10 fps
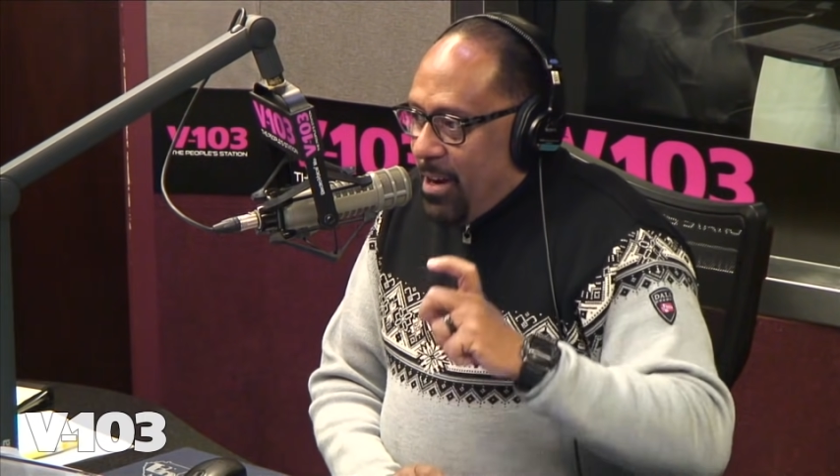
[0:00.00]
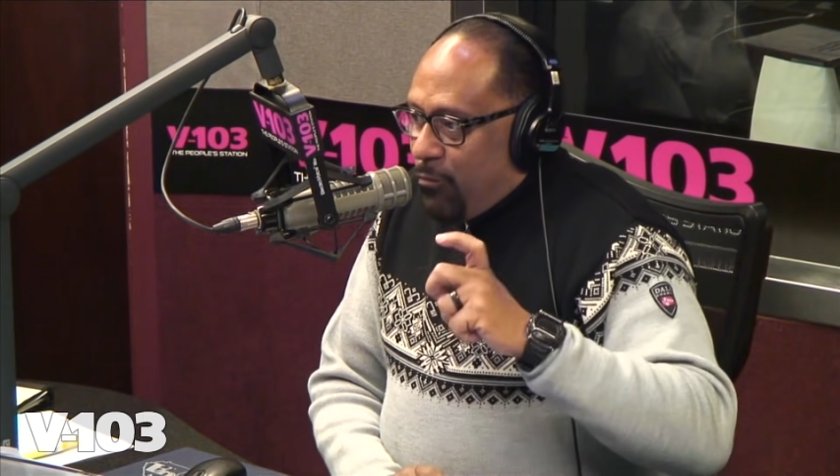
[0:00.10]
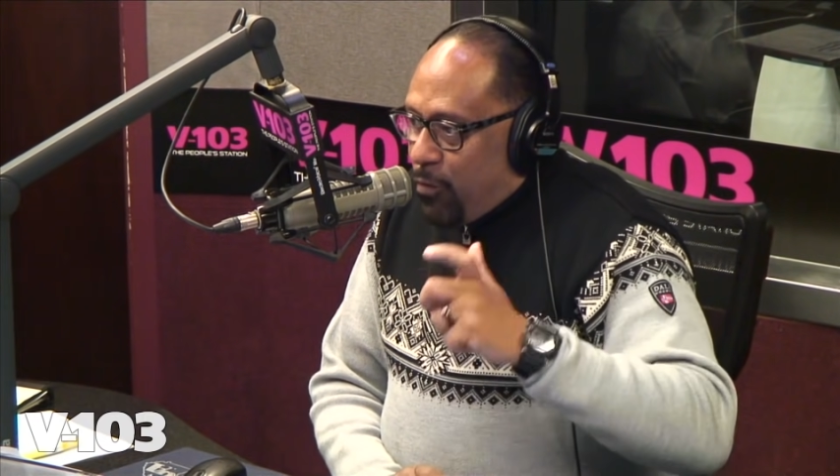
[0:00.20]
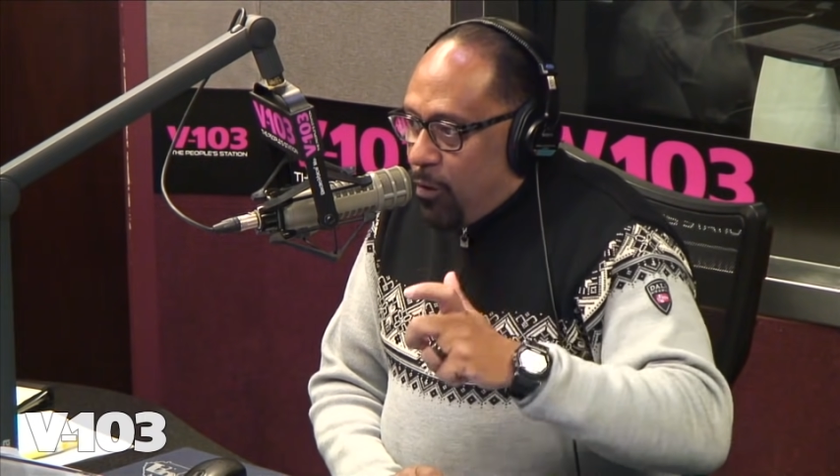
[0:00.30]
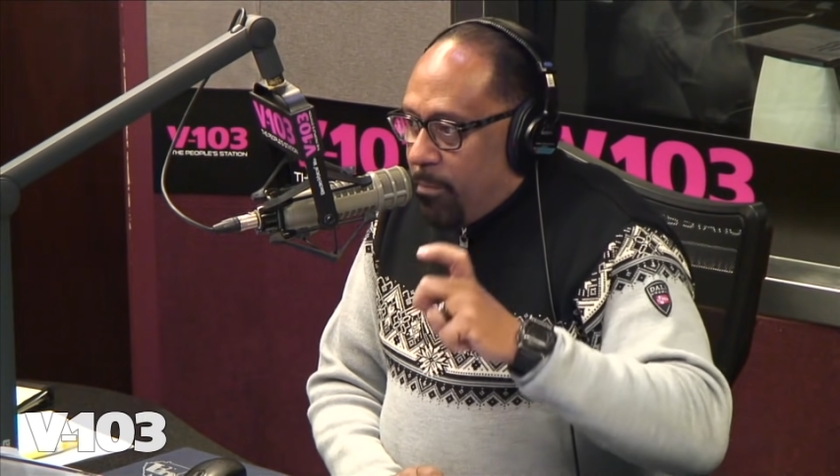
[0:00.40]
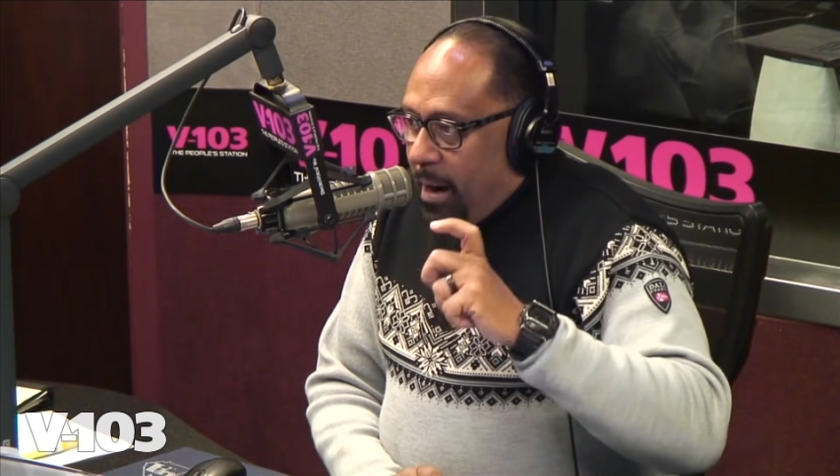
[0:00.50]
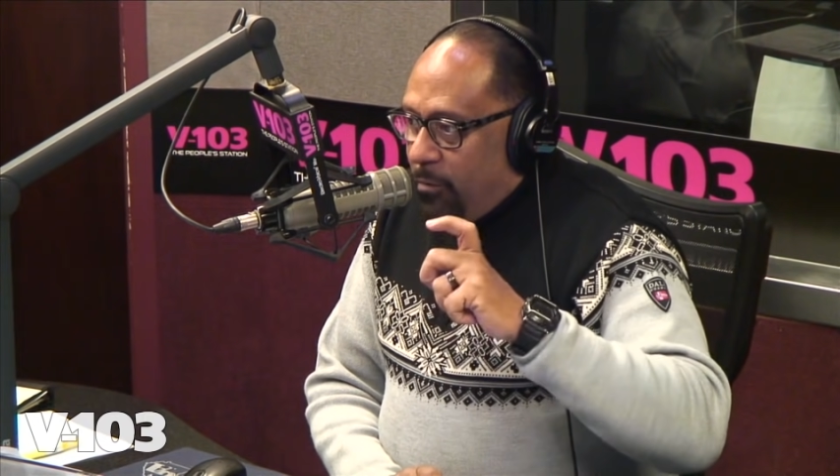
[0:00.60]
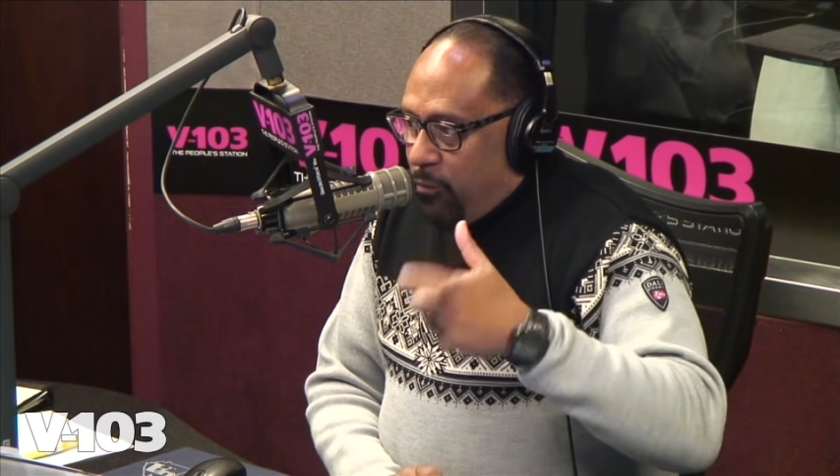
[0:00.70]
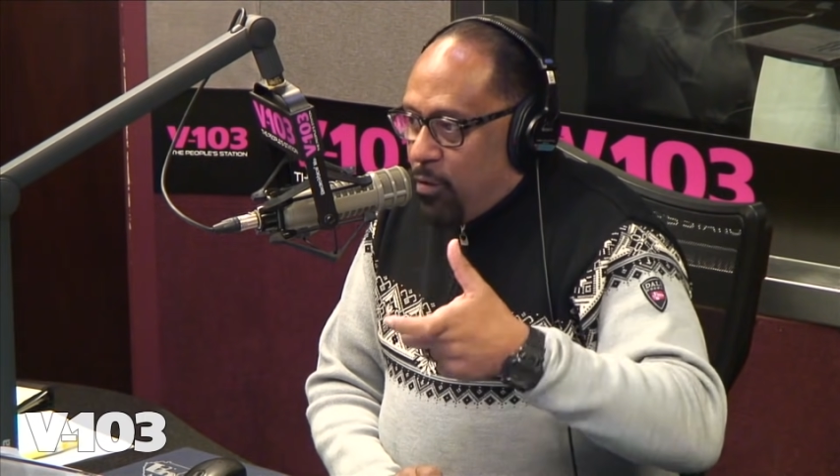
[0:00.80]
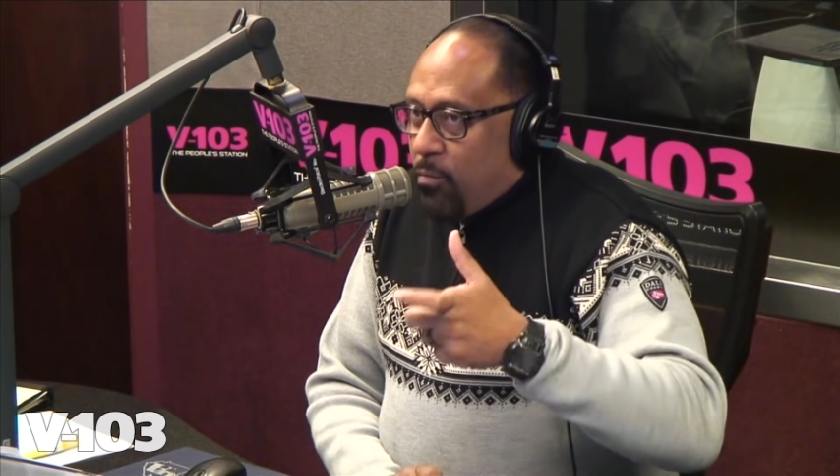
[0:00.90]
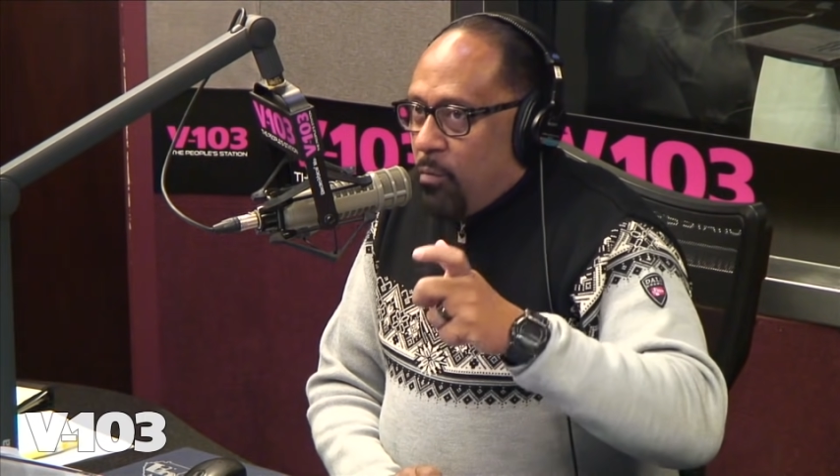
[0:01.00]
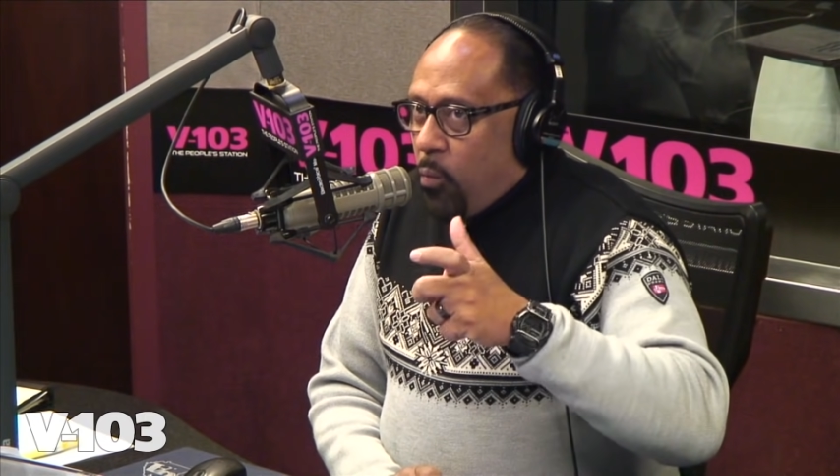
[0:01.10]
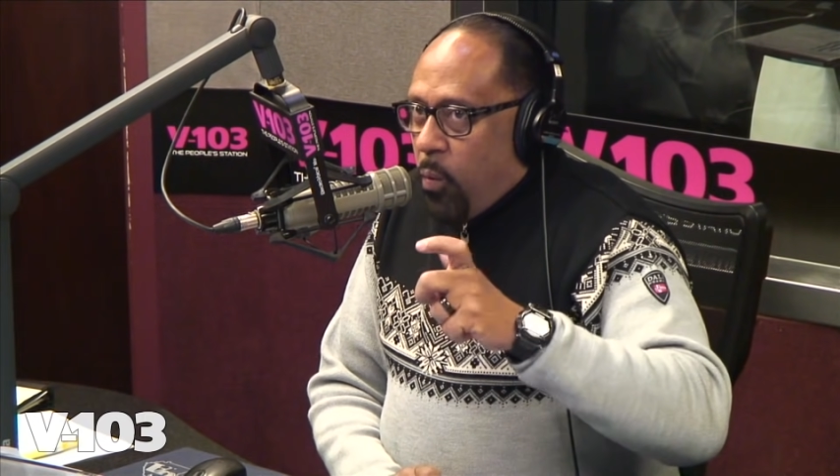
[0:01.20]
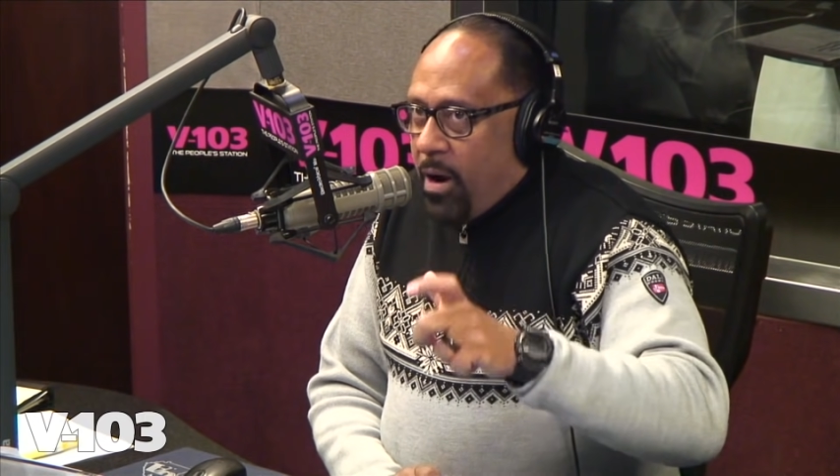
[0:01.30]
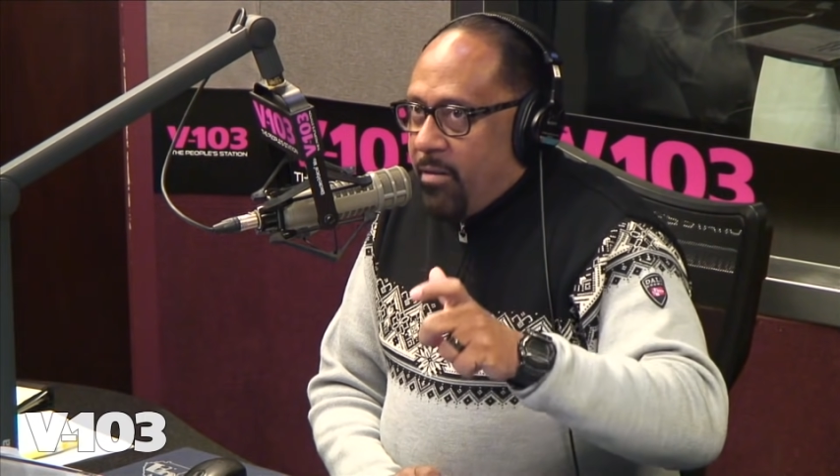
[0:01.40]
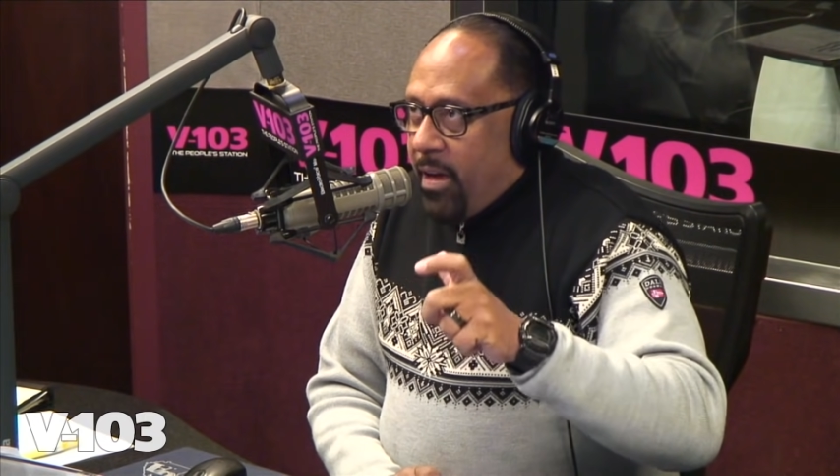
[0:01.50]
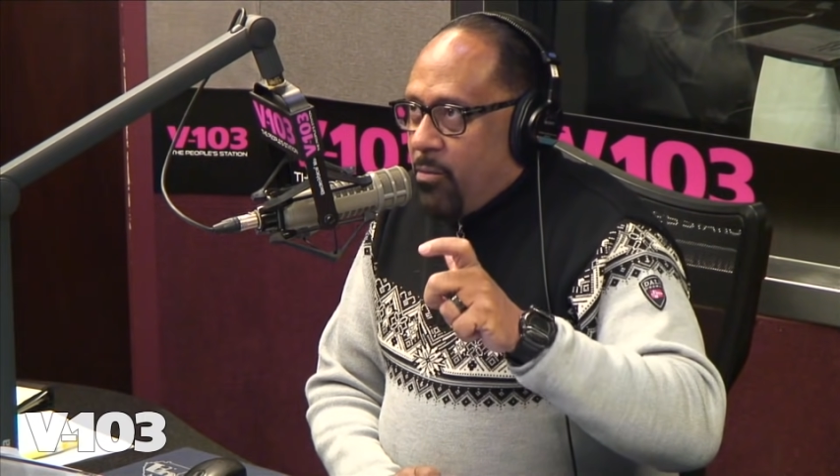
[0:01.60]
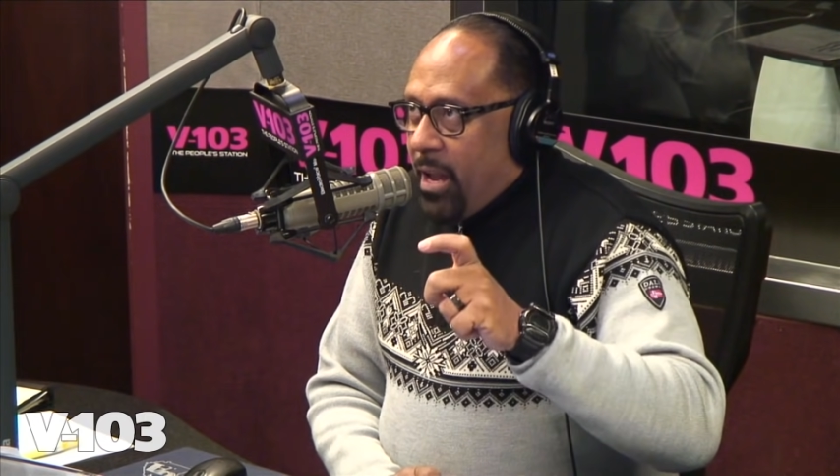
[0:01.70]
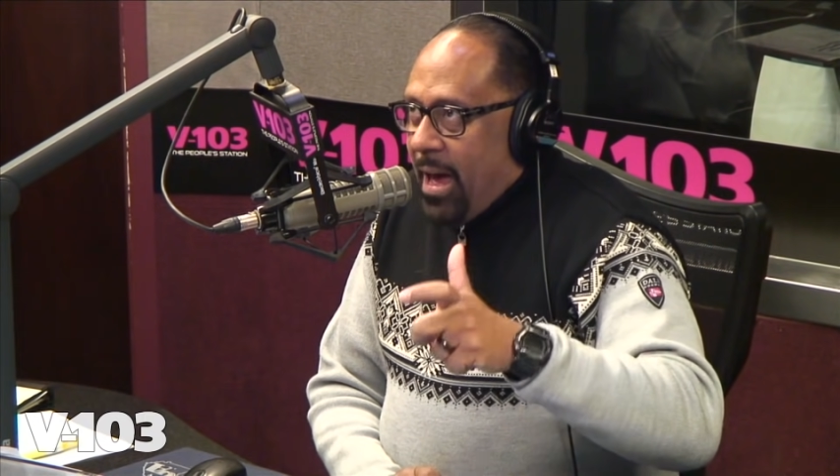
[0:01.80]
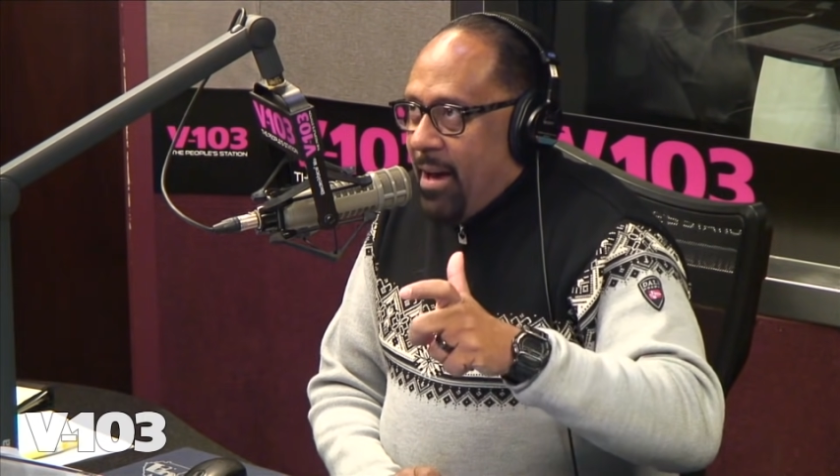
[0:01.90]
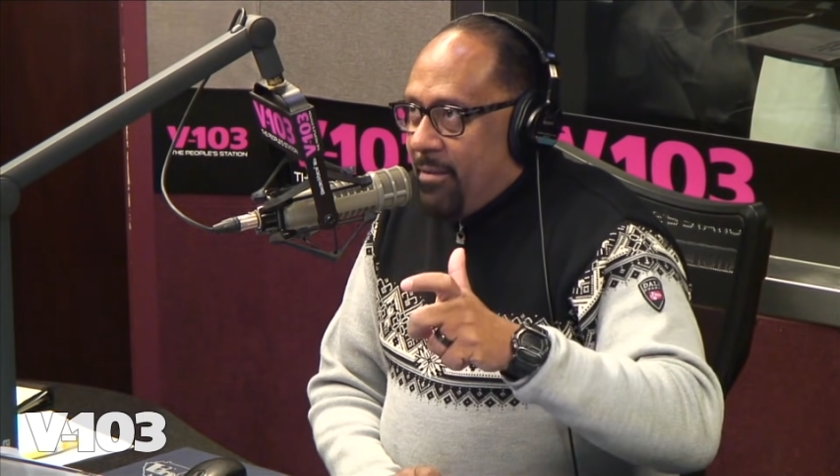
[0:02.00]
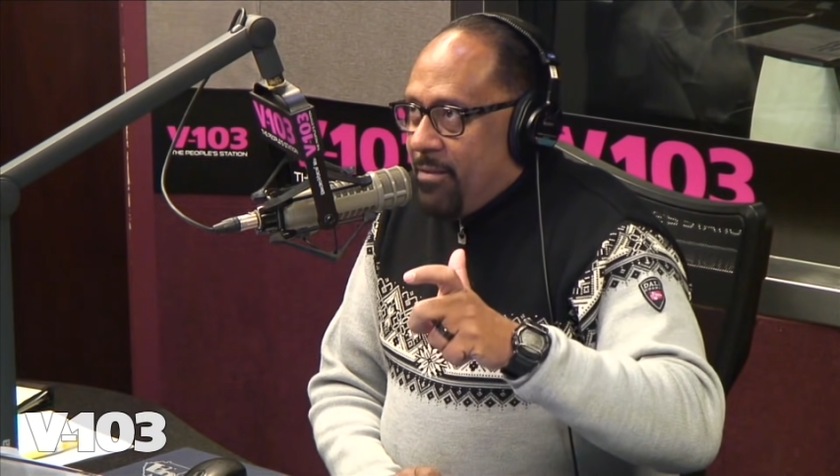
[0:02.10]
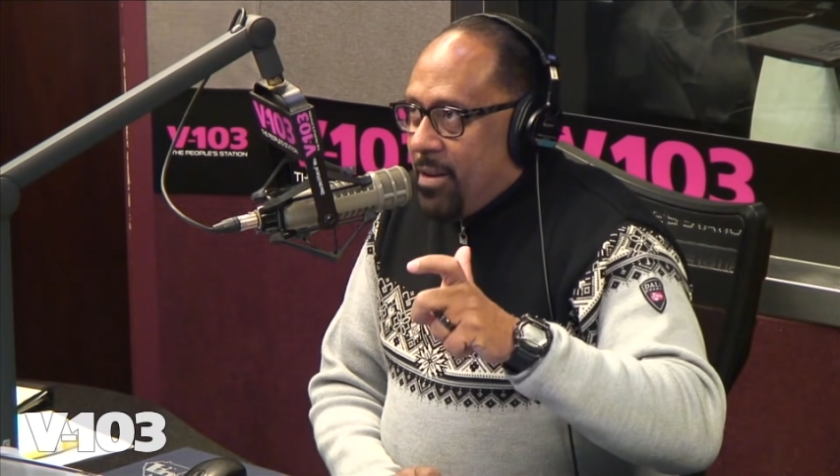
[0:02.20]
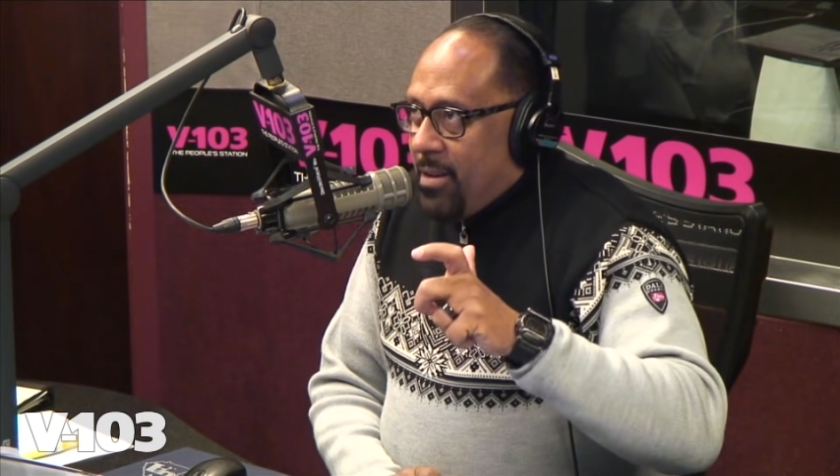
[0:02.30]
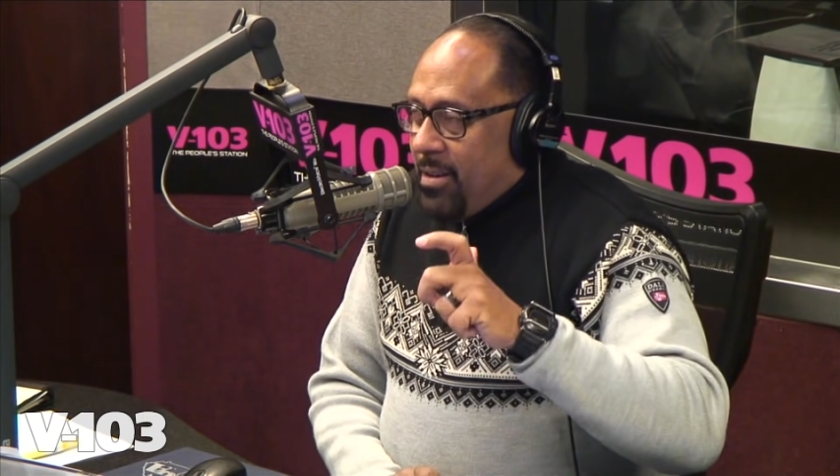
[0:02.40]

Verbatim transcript: and room by room where they would have